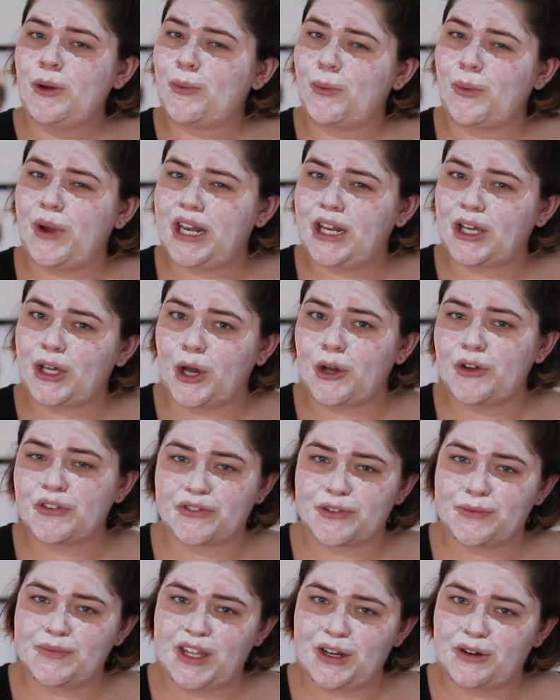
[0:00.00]
where to go
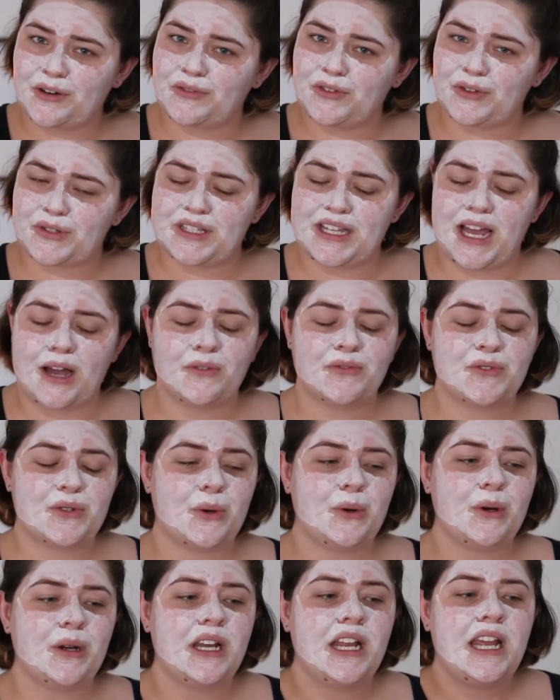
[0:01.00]
from there if you're
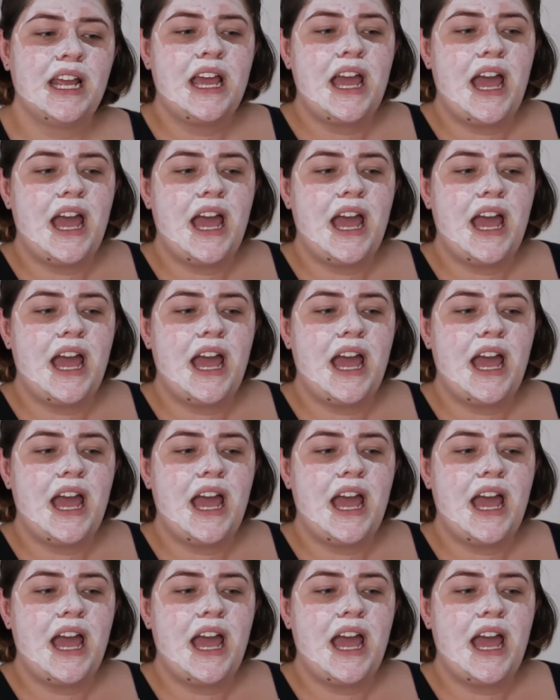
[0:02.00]
self-taught.